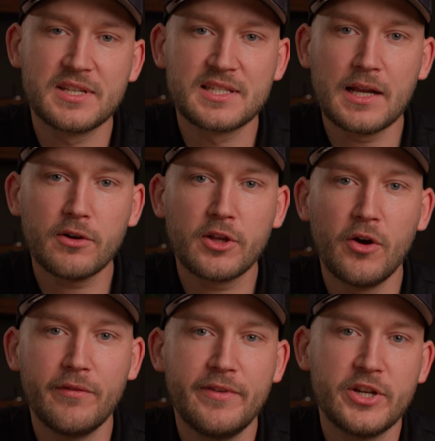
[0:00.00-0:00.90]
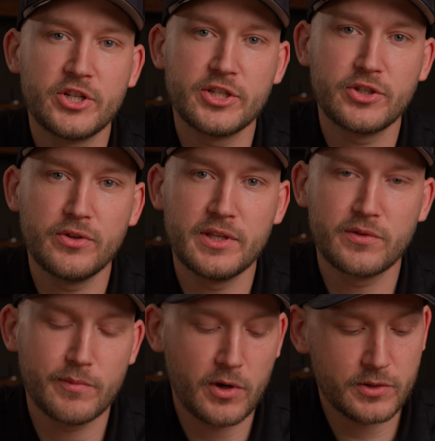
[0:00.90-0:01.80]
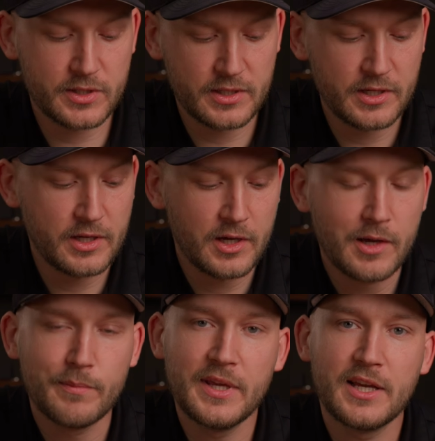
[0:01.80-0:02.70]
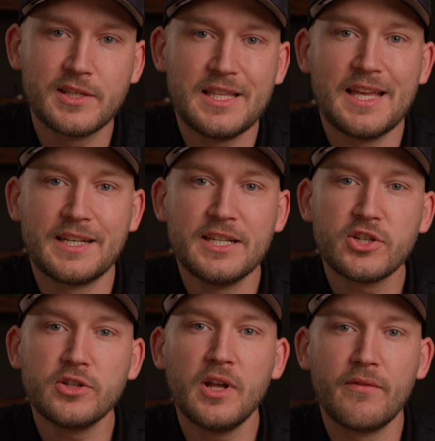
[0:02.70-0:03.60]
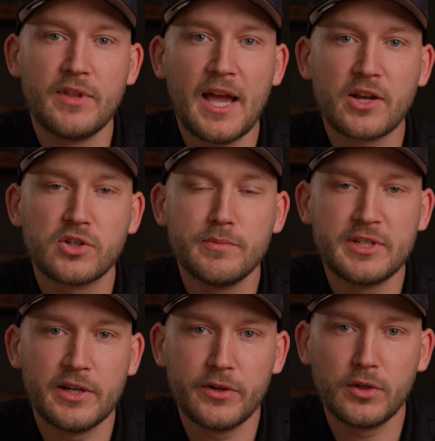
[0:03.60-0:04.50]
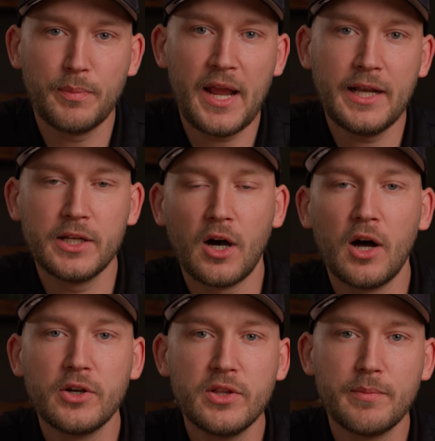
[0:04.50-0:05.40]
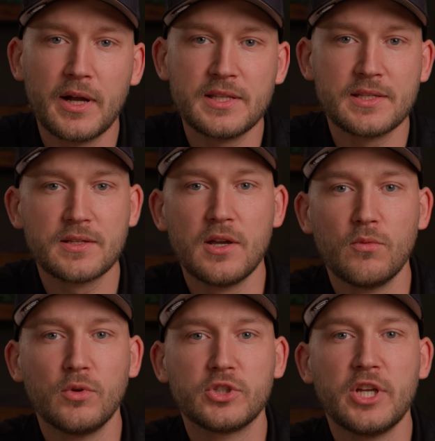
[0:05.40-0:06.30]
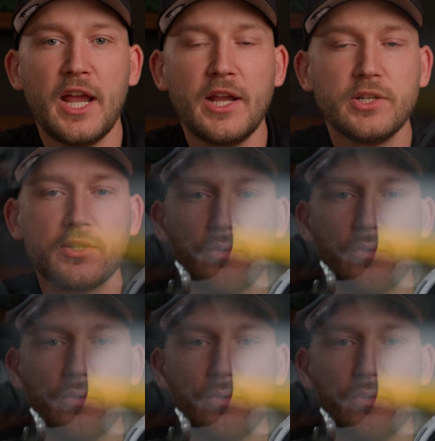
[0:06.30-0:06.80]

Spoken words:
the Cerakote finishes to these remotes, because the addition of the extra material painted onto the buttons will change